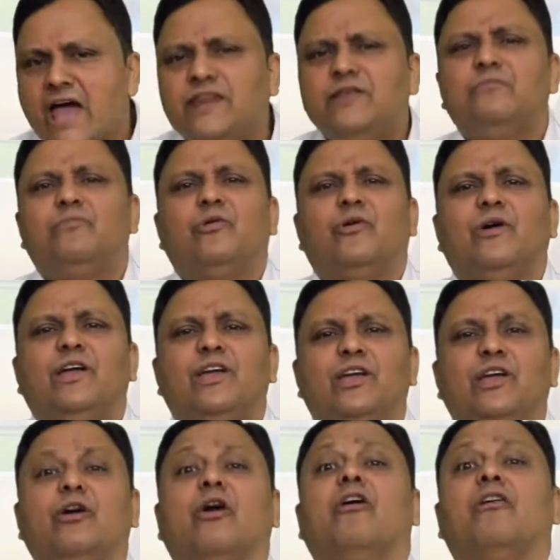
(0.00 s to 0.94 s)

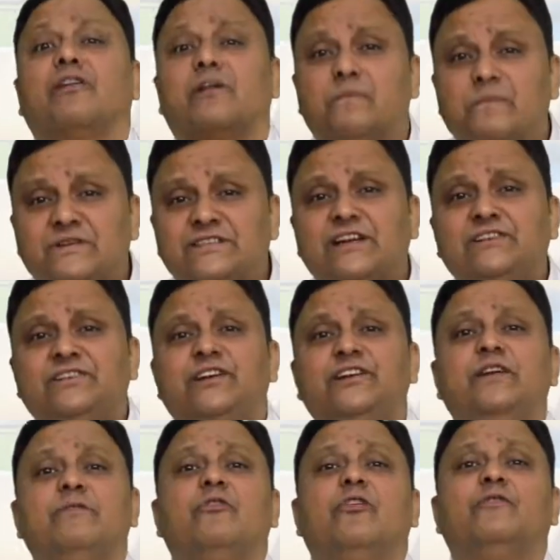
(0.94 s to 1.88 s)
employee or
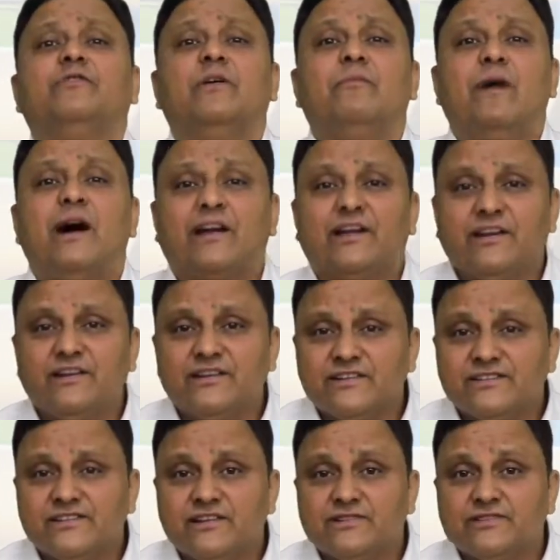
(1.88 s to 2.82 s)
representative of the market
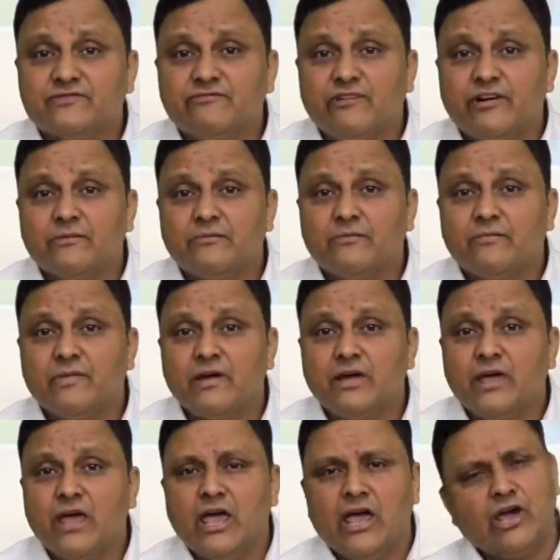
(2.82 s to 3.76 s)
research firm
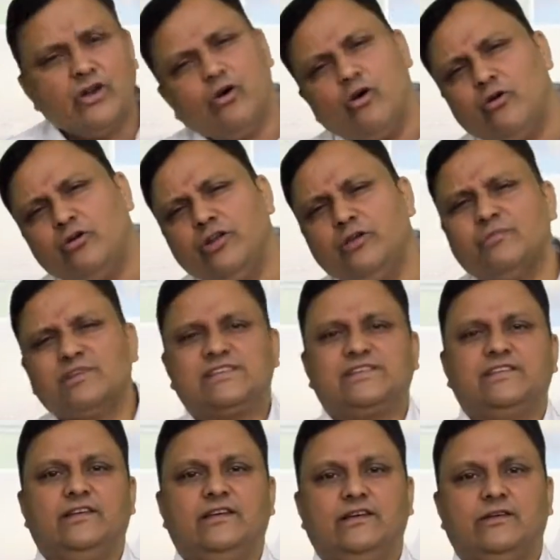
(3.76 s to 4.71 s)

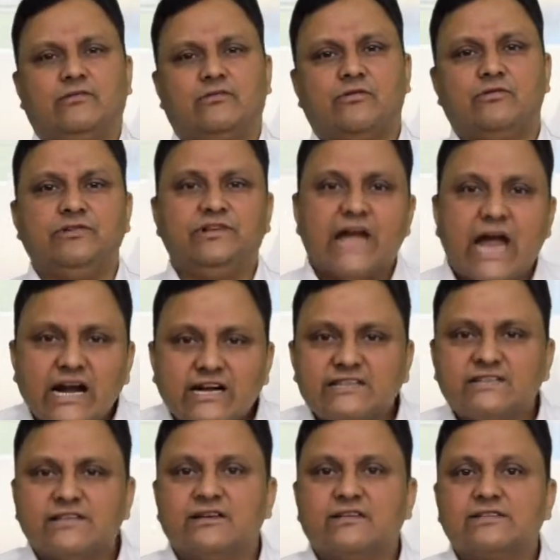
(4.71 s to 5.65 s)
anonymously
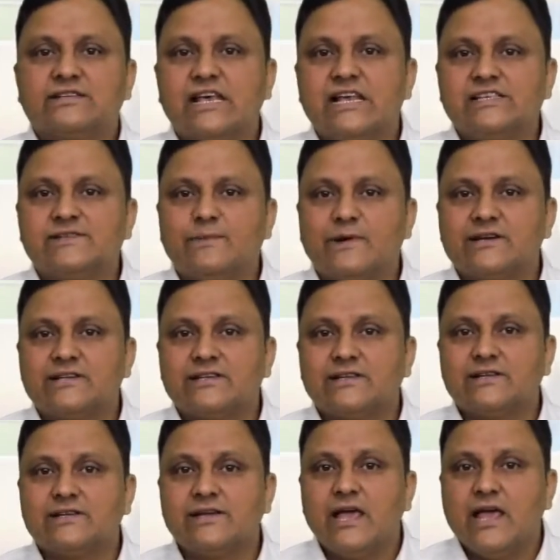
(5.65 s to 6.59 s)
contacts a
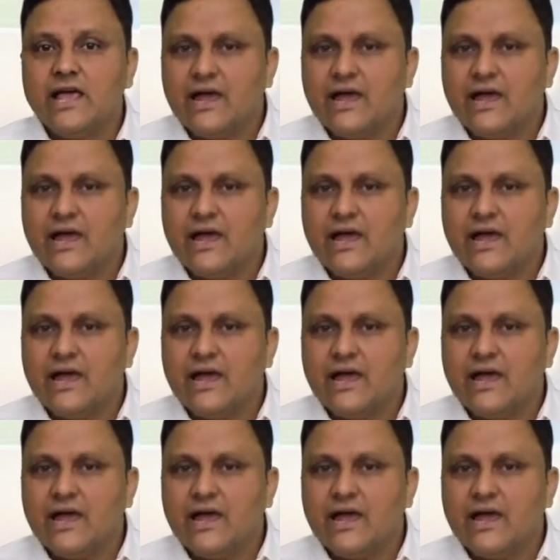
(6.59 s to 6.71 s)
salesperson